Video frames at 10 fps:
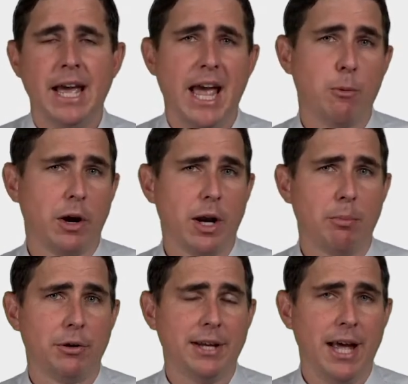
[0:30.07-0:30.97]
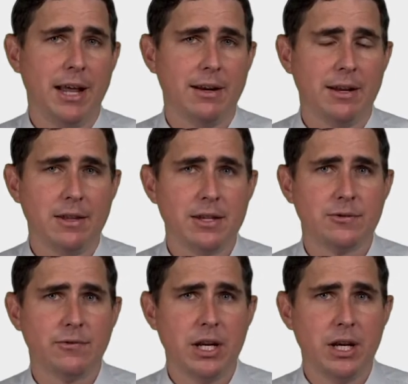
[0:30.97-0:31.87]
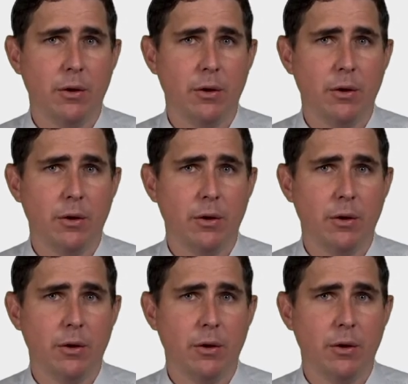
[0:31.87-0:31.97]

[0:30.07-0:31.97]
And we're going to pretend in this video